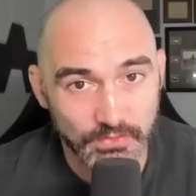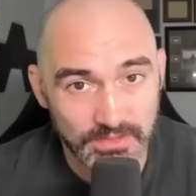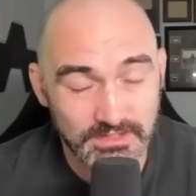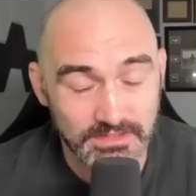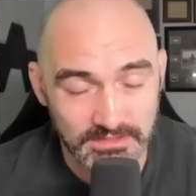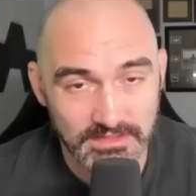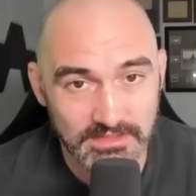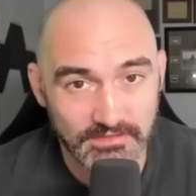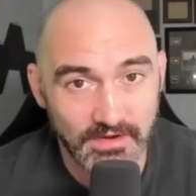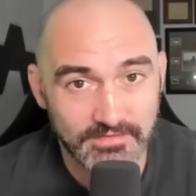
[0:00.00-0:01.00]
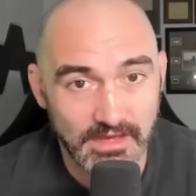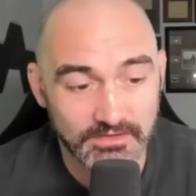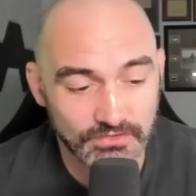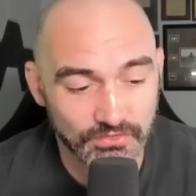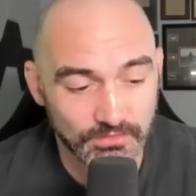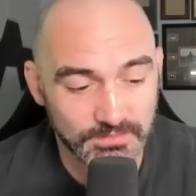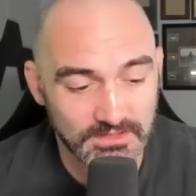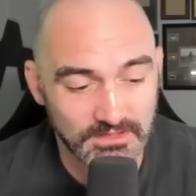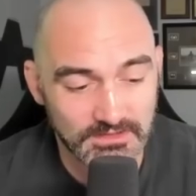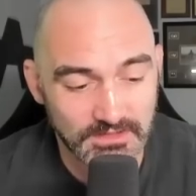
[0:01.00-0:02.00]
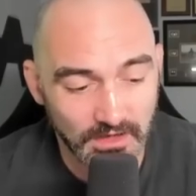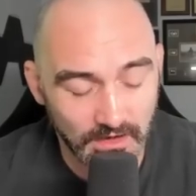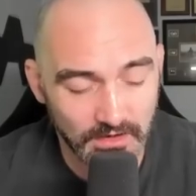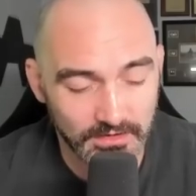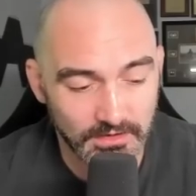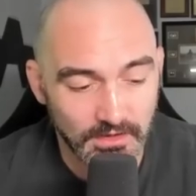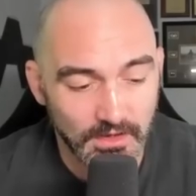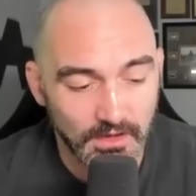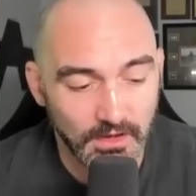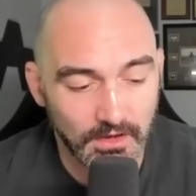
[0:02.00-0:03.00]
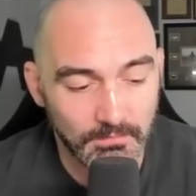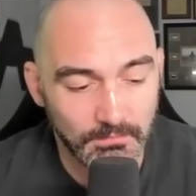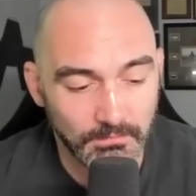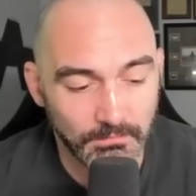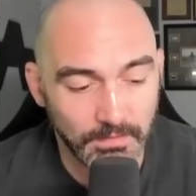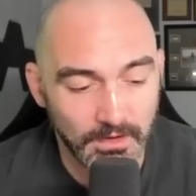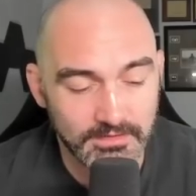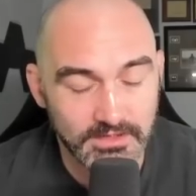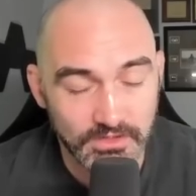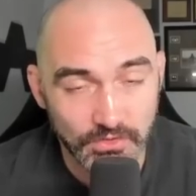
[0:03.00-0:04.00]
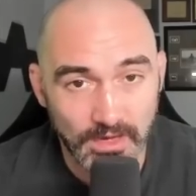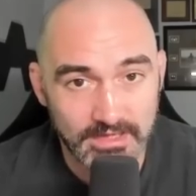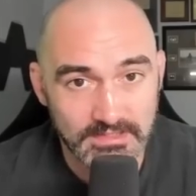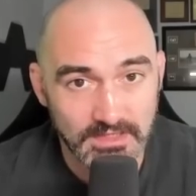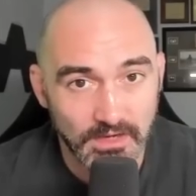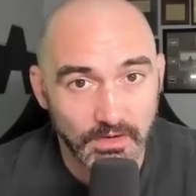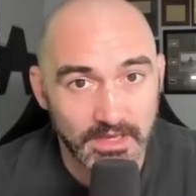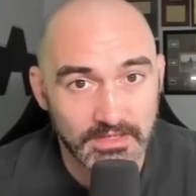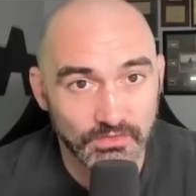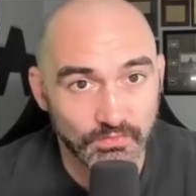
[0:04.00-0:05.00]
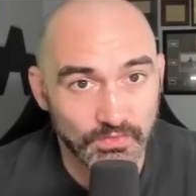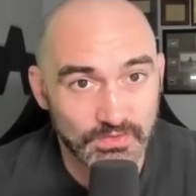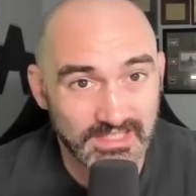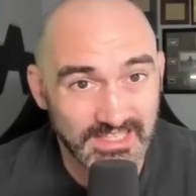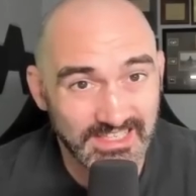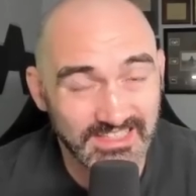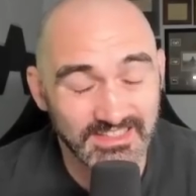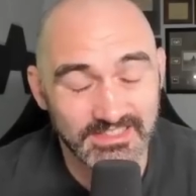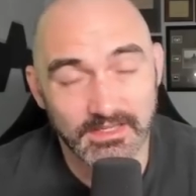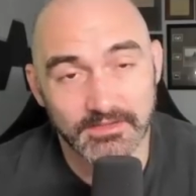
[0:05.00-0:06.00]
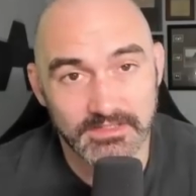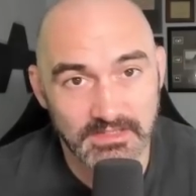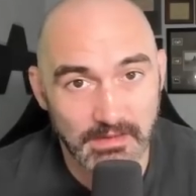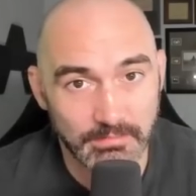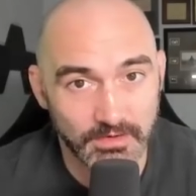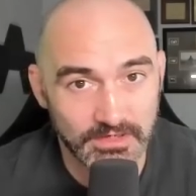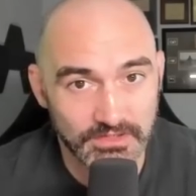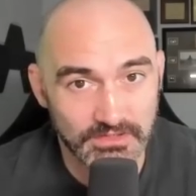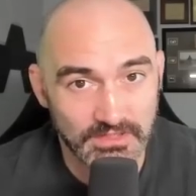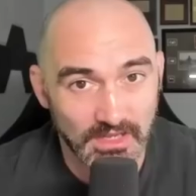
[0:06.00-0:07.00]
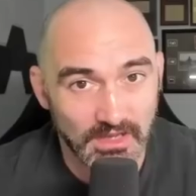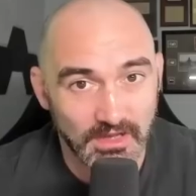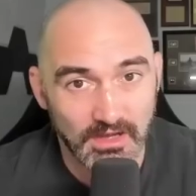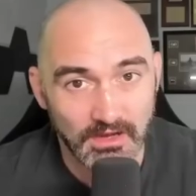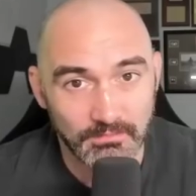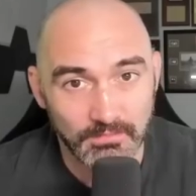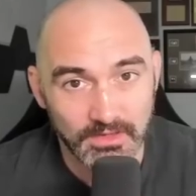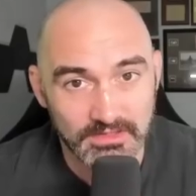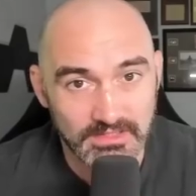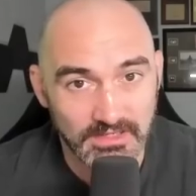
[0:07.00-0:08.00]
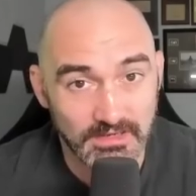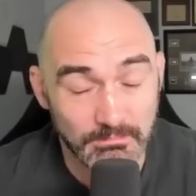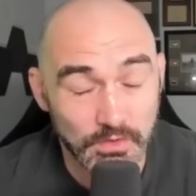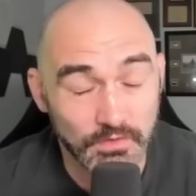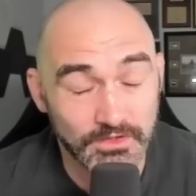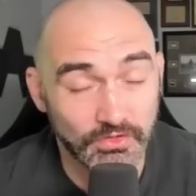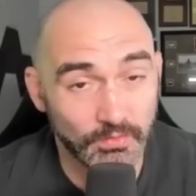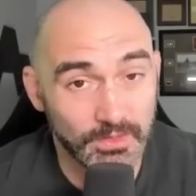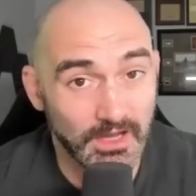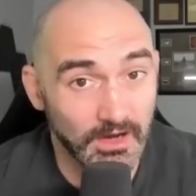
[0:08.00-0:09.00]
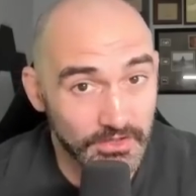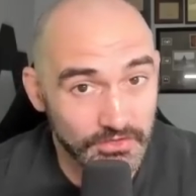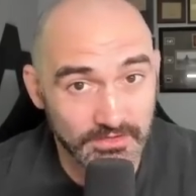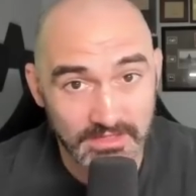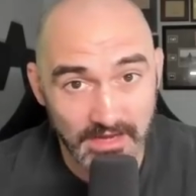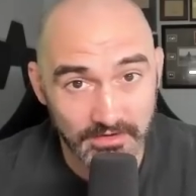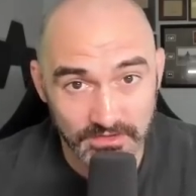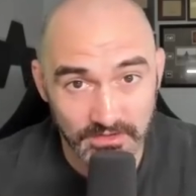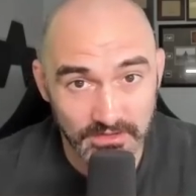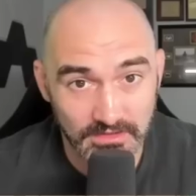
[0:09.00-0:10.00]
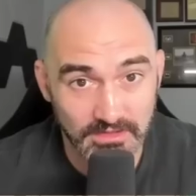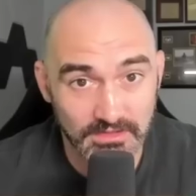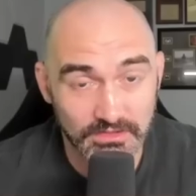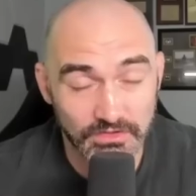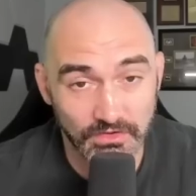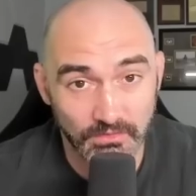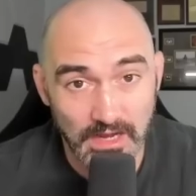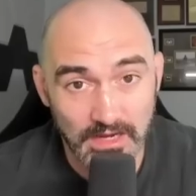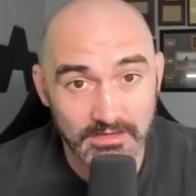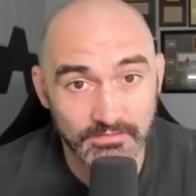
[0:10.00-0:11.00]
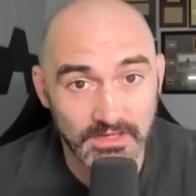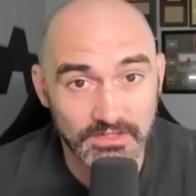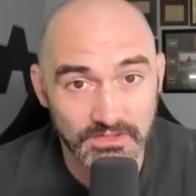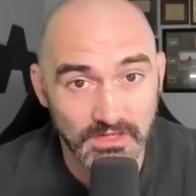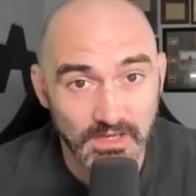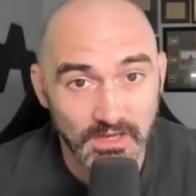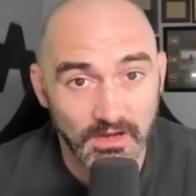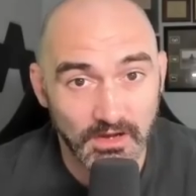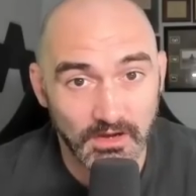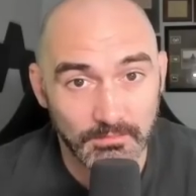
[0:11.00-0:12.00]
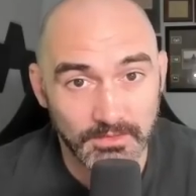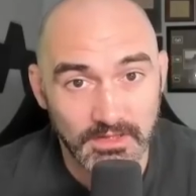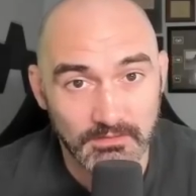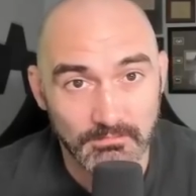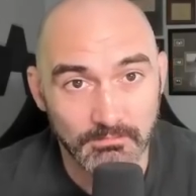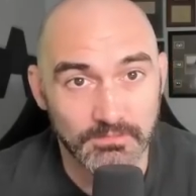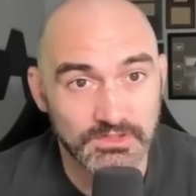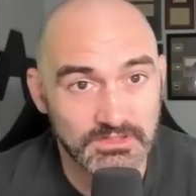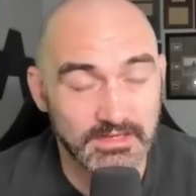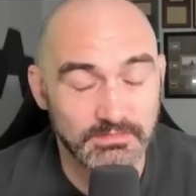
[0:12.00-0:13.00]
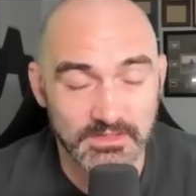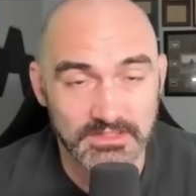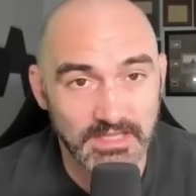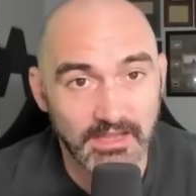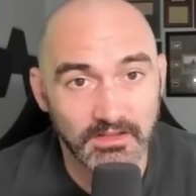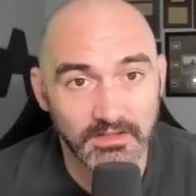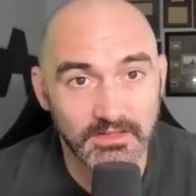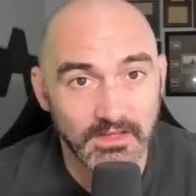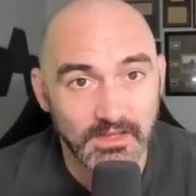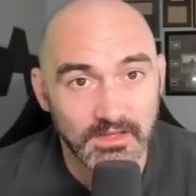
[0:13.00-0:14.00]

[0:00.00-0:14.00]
twisted. 65,000 troops is a ton. But the US has routinely done these operations. It moved 300,000 in the initial Iraq invasion. It has been cycling,